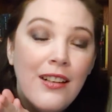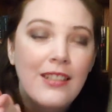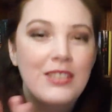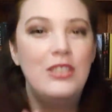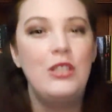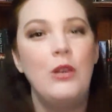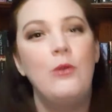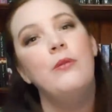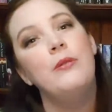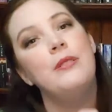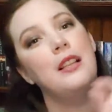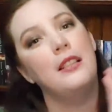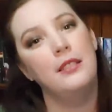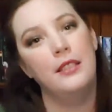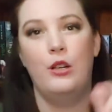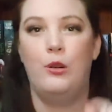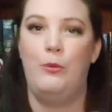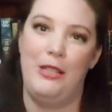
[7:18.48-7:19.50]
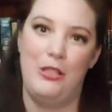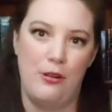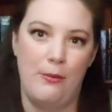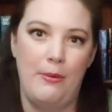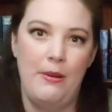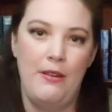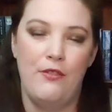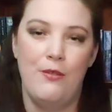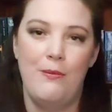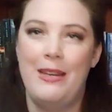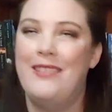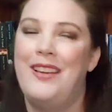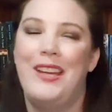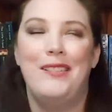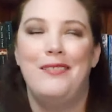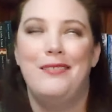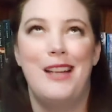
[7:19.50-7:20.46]
So it was a little bit trippy for me,
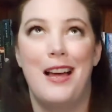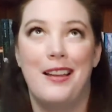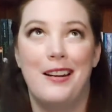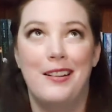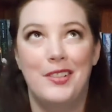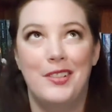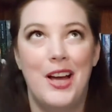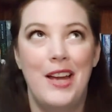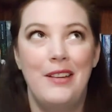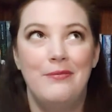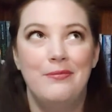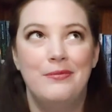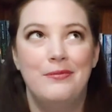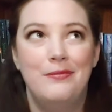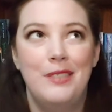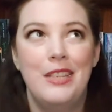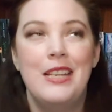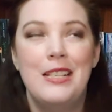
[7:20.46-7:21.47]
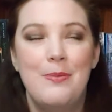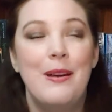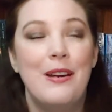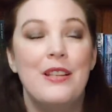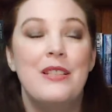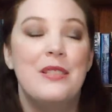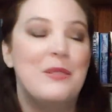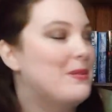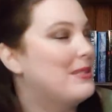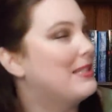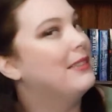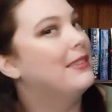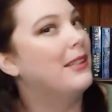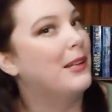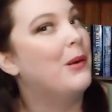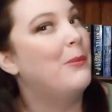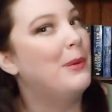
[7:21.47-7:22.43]
like, not gonna lie. The experience was a
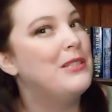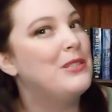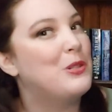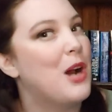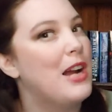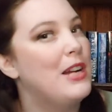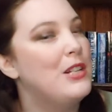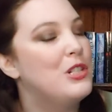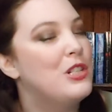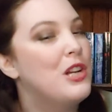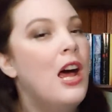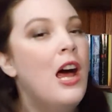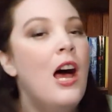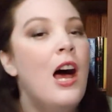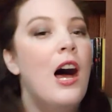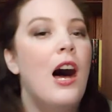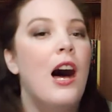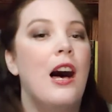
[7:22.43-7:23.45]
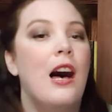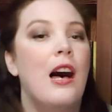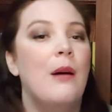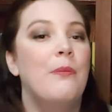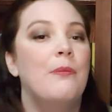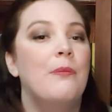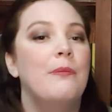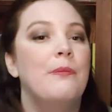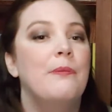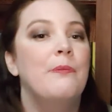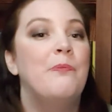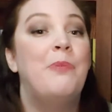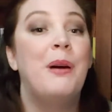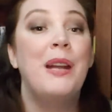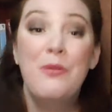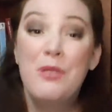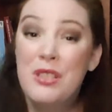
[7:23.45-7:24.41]
little bit strange. But
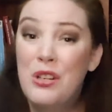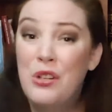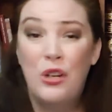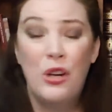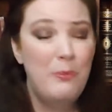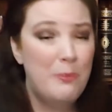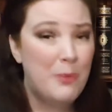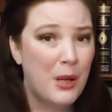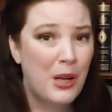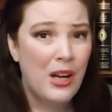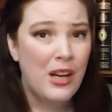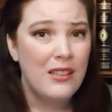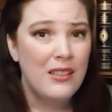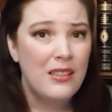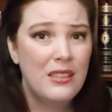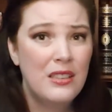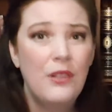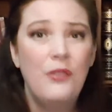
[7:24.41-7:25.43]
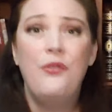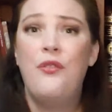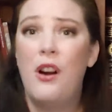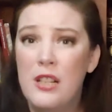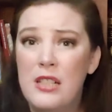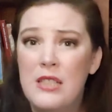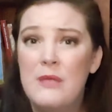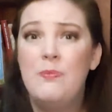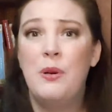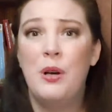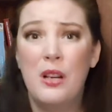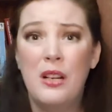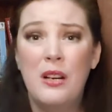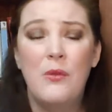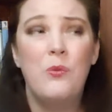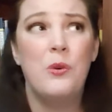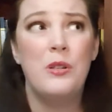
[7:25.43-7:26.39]
it was a good book. The first
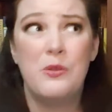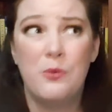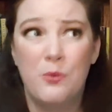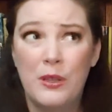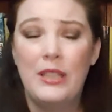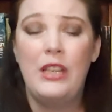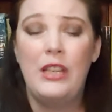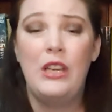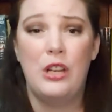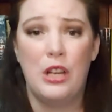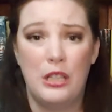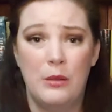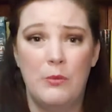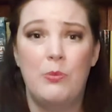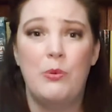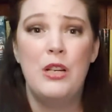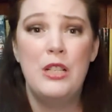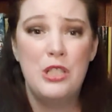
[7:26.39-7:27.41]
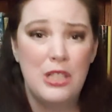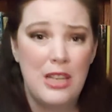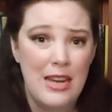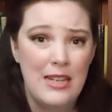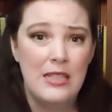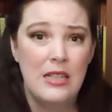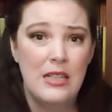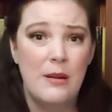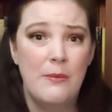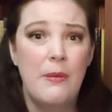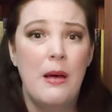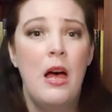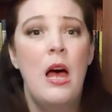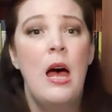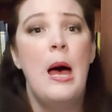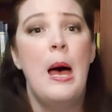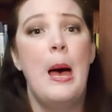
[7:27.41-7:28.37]
book was really good. The Bridge Kingdom
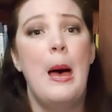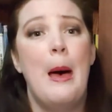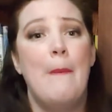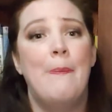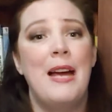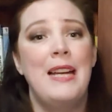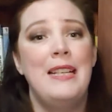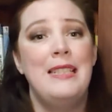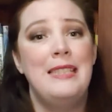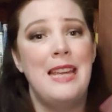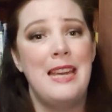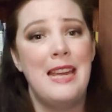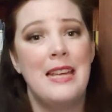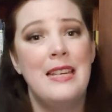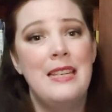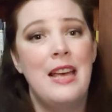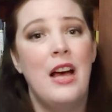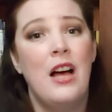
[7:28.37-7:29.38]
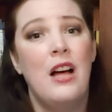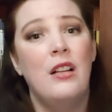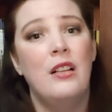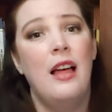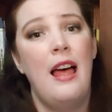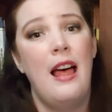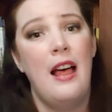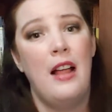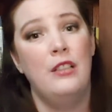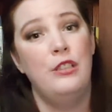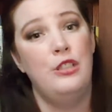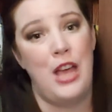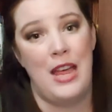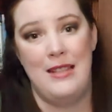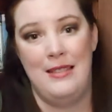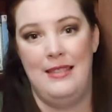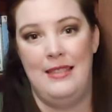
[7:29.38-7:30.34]
by Danielle L.
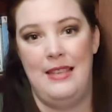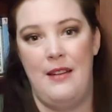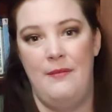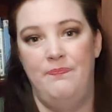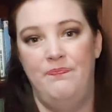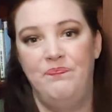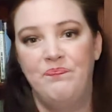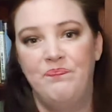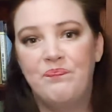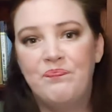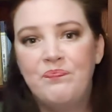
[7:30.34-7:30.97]
Jensen.